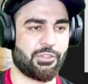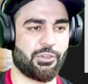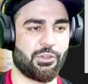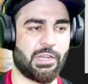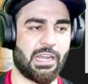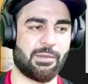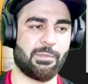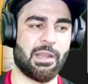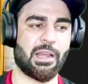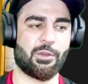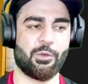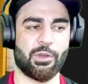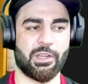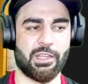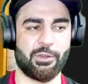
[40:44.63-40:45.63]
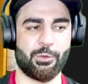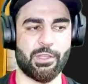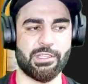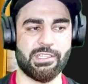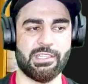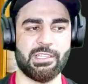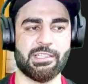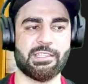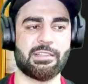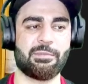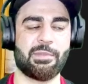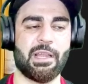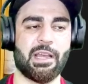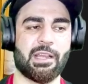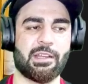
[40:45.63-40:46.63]
add black over here. You can see this is the
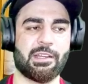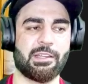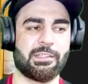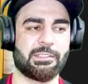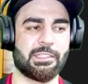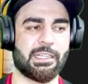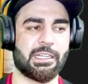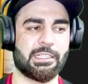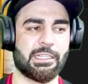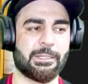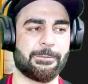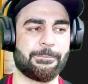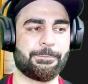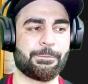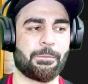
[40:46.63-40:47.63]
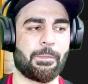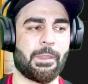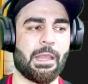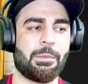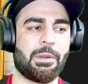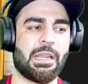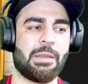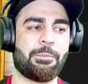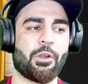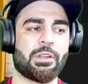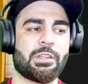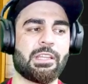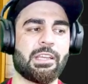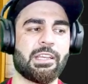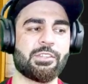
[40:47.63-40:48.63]
black added. But important
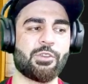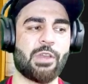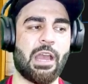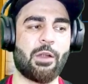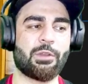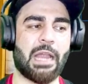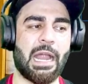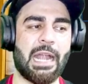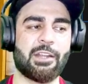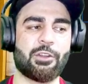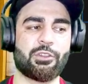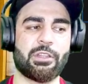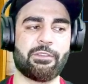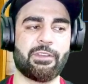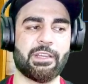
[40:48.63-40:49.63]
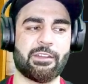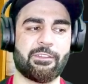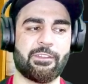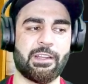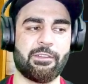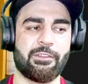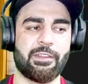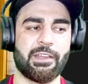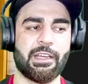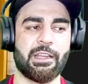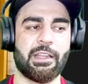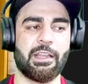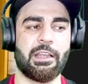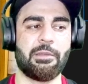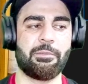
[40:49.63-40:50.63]
thing is you have to add it to the figure
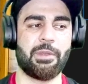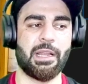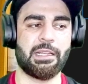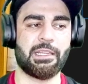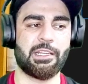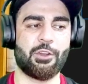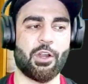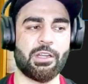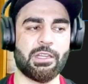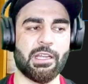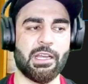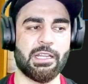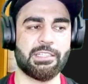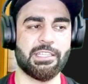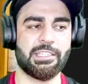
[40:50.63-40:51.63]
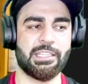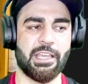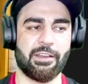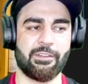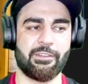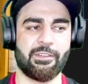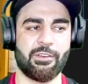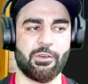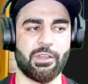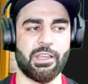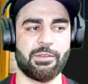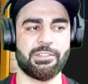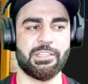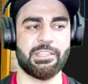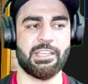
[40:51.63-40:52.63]
plt.gcf. Okay,
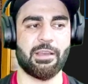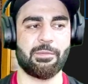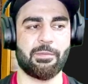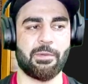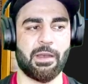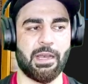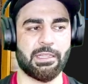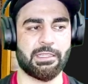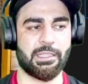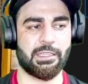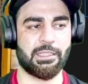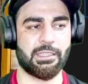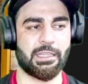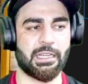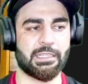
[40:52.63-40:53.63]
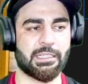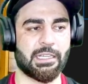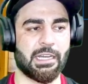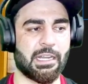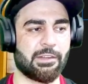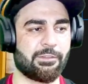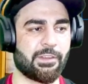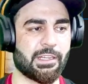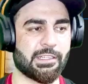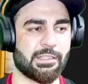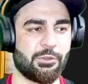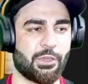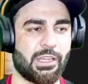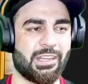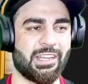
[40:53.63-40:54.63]
GCF I think get the current figure, so you
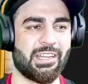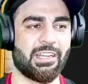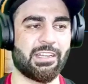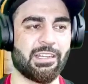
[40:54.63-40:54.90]
can read it.